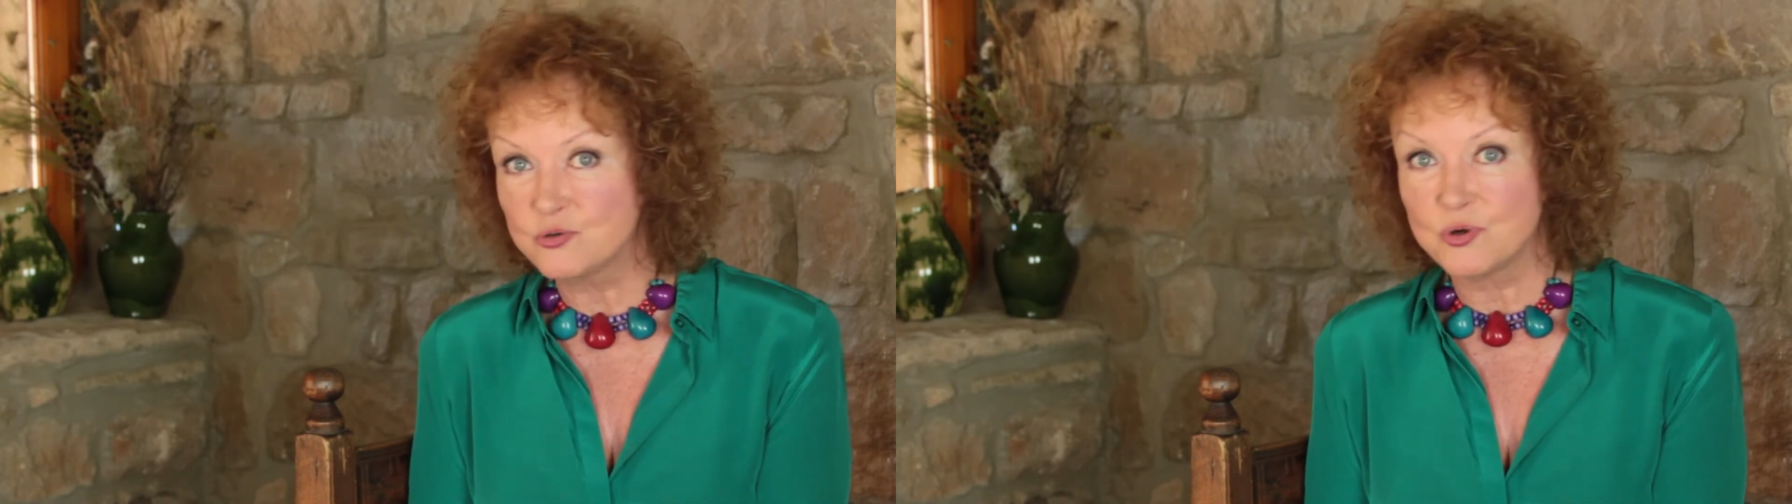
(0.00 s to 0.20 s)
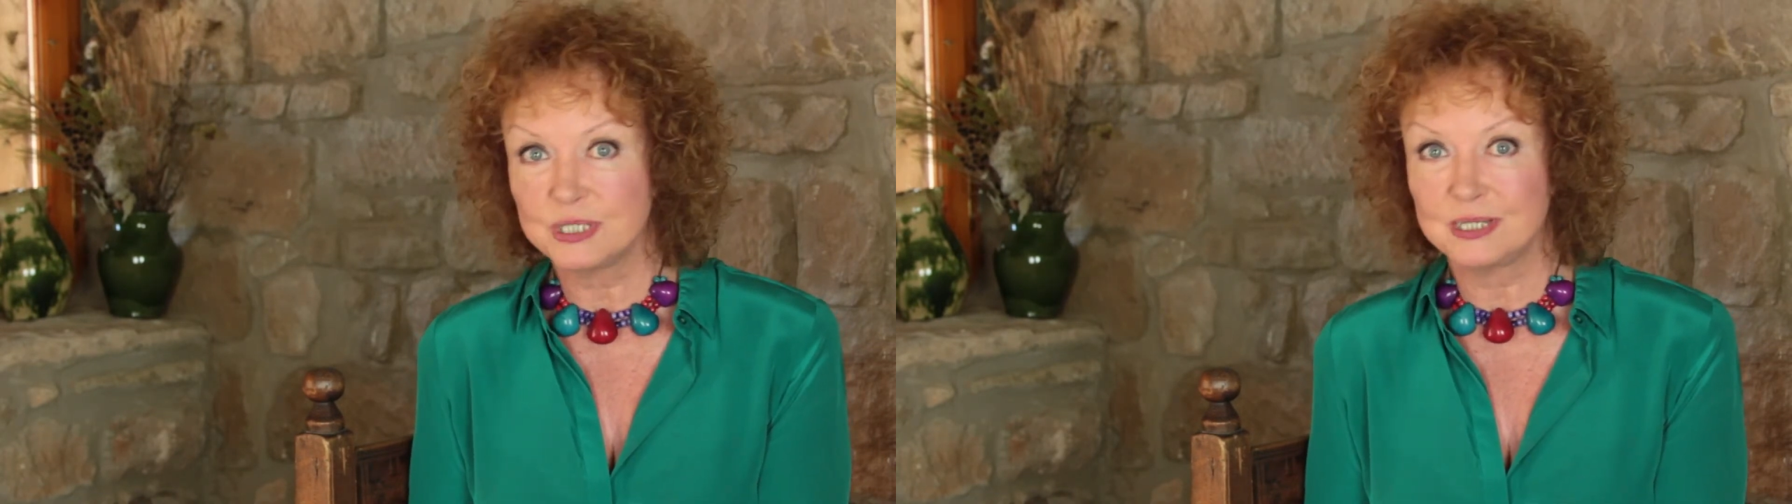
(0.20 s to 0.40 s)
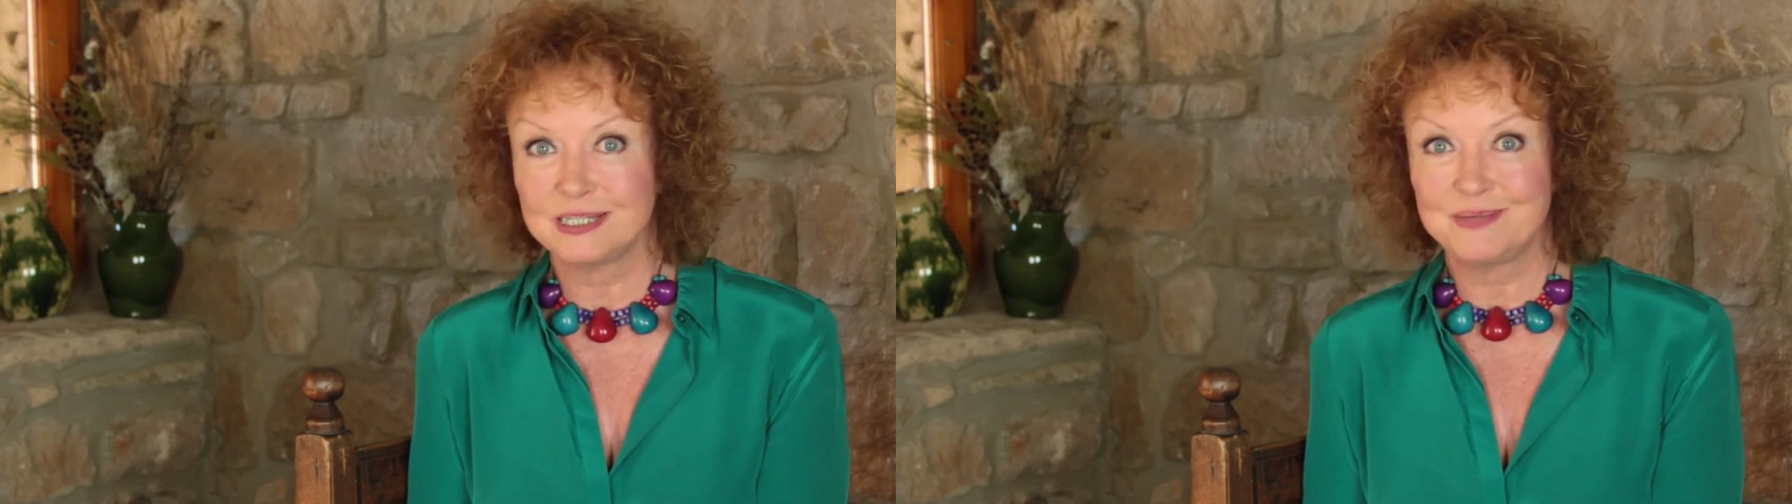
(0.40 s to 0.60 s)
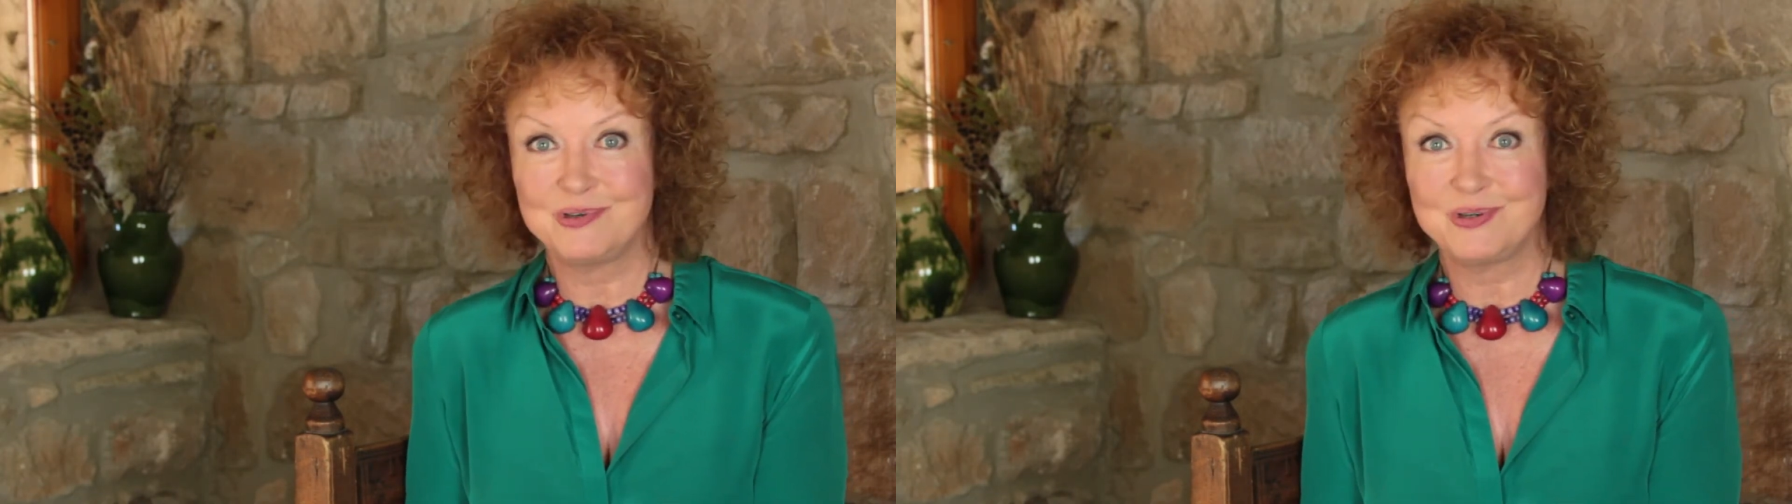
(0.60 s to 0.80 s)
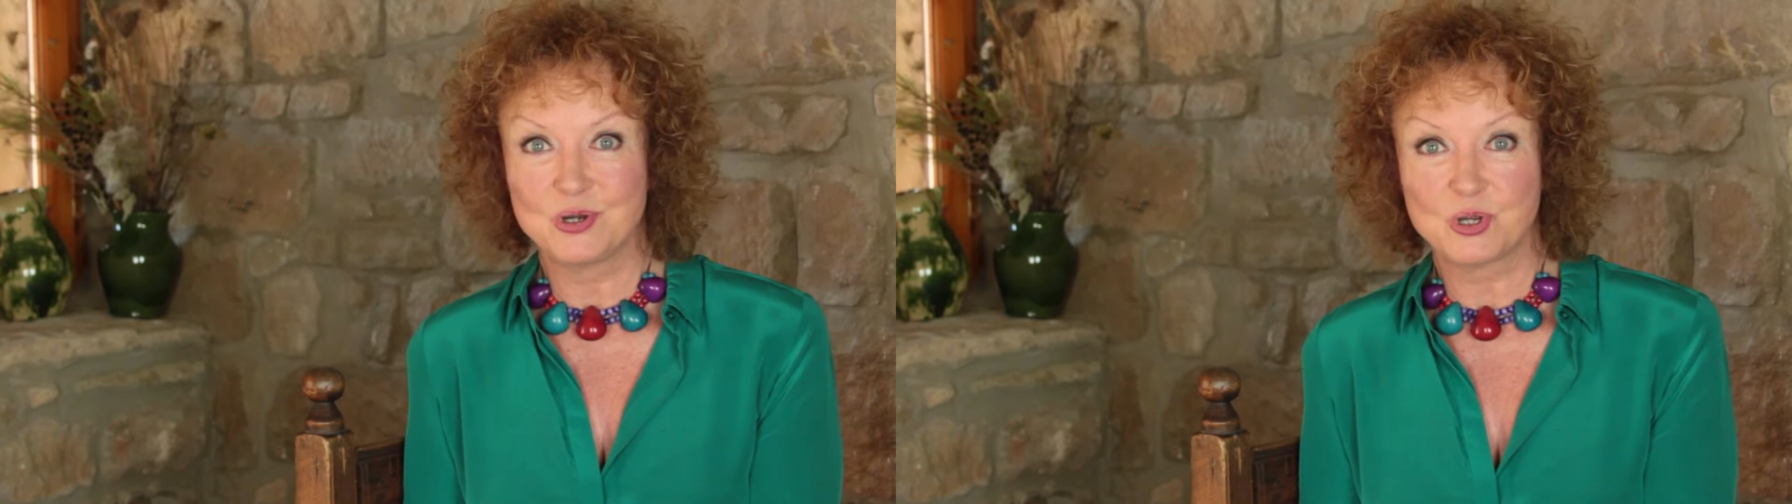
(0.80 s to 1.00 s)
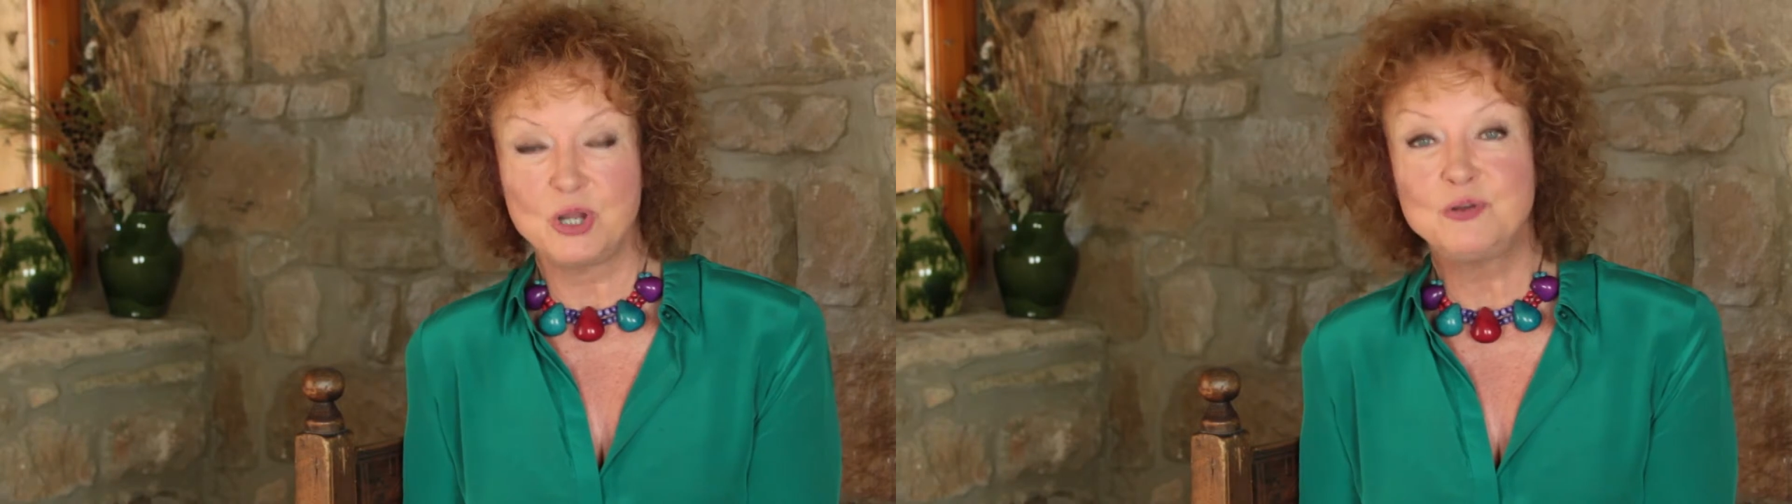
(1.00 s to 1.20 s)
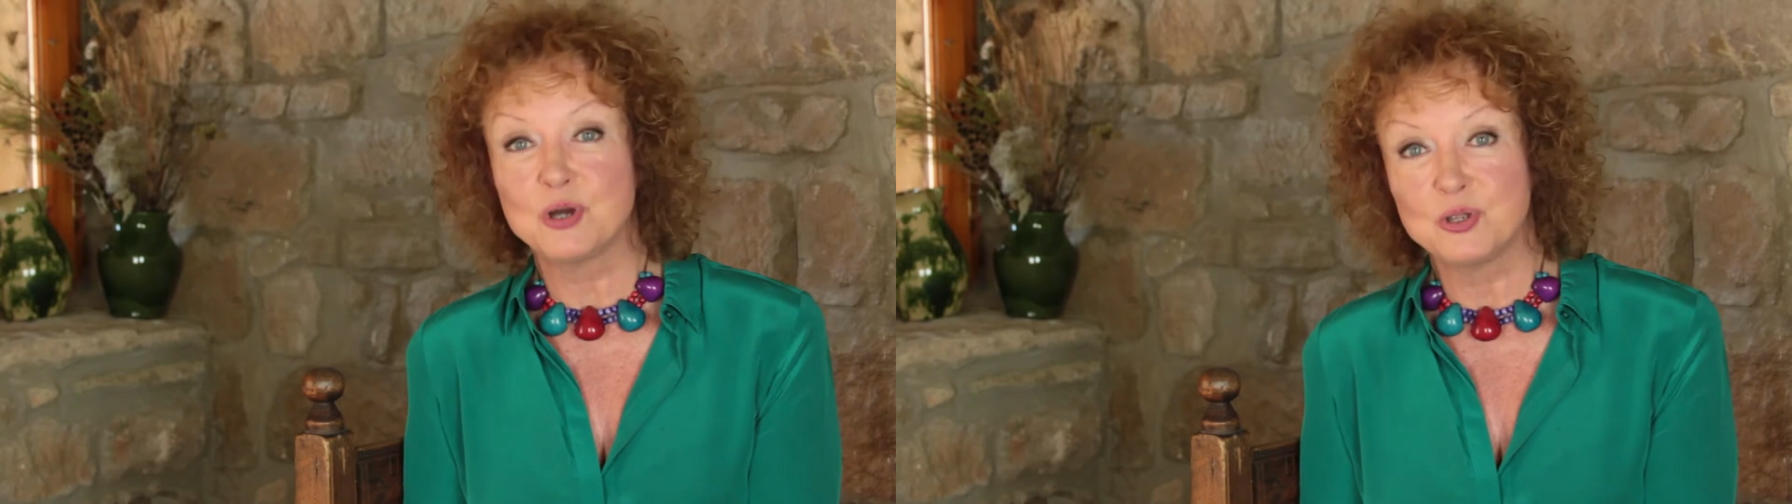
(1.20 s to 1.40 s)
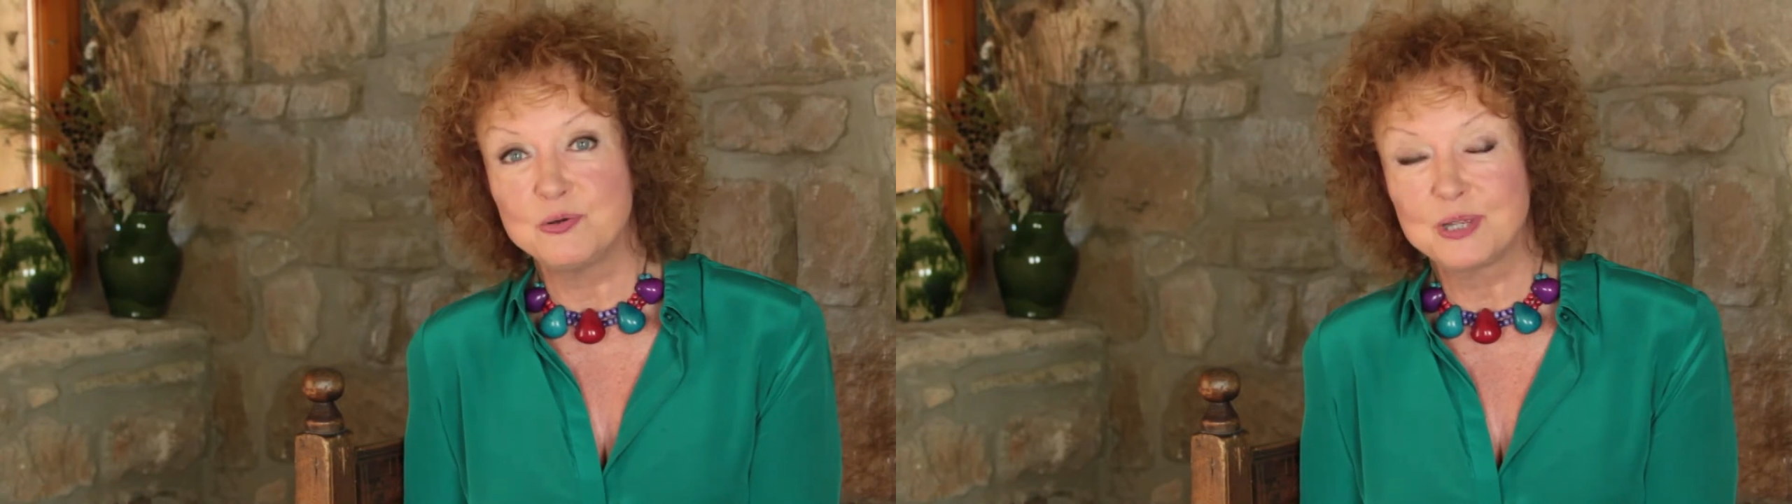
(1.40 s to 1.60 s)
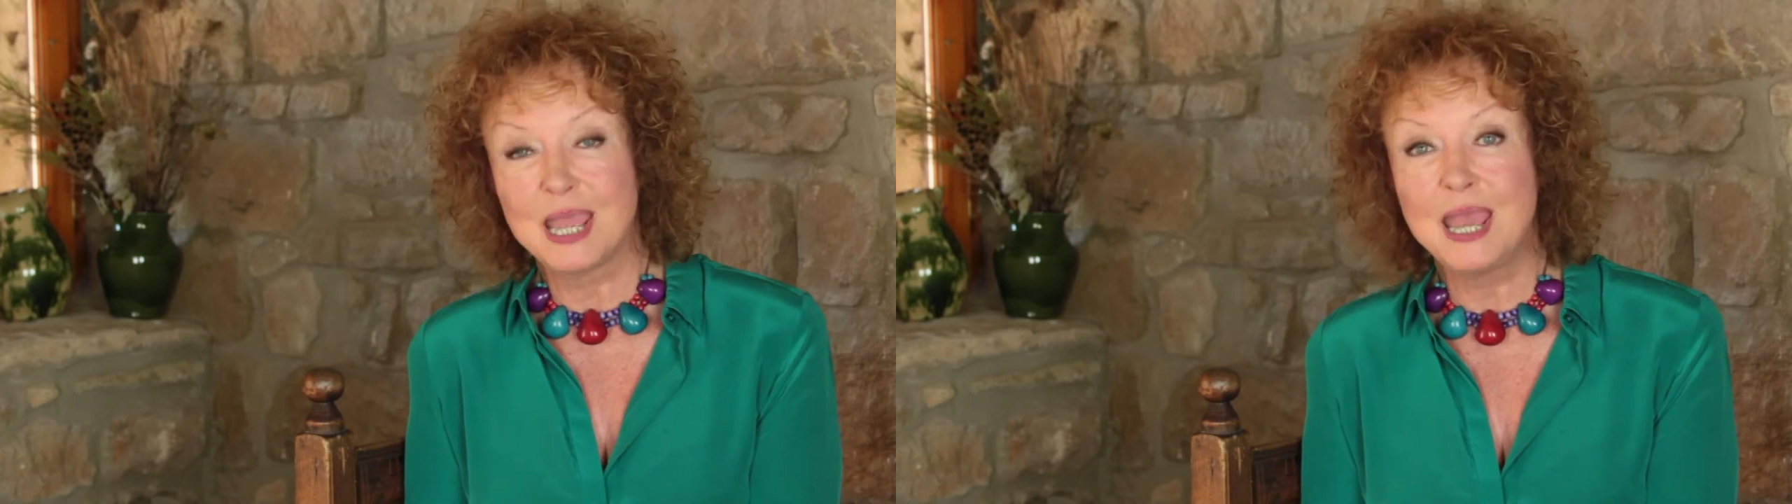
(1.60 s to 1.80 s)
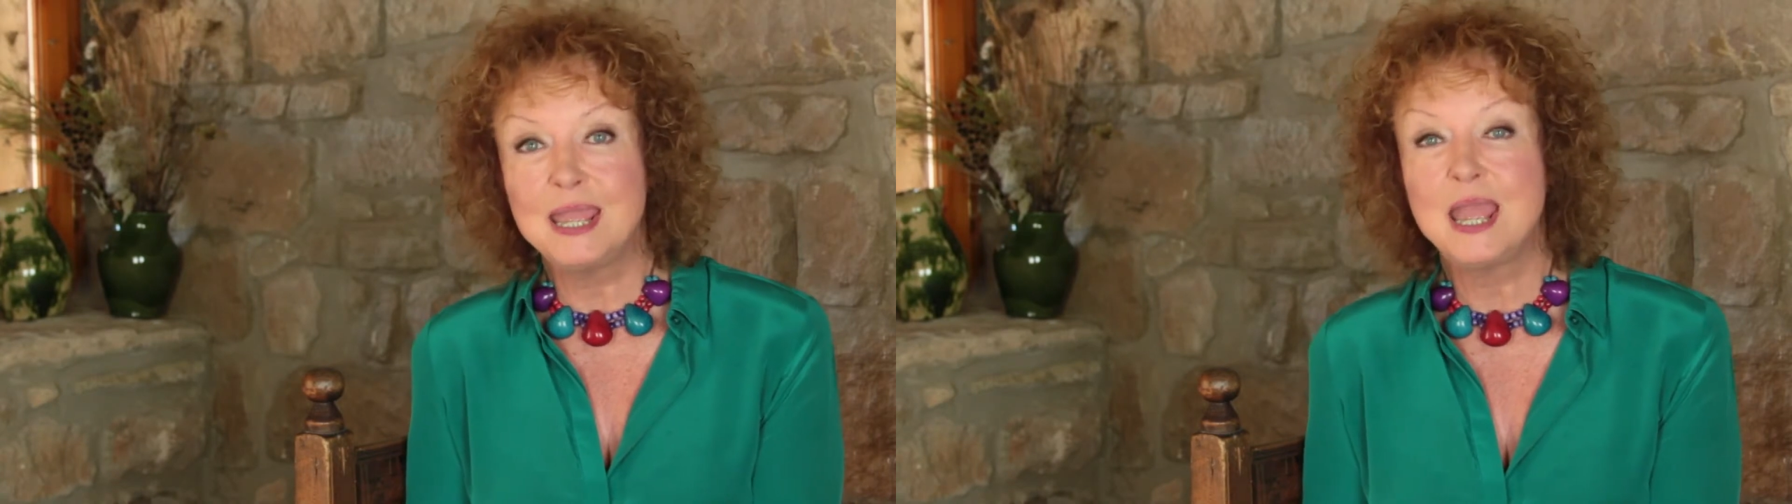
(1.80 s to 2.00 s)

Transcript: drawingdownthemoon.co.uk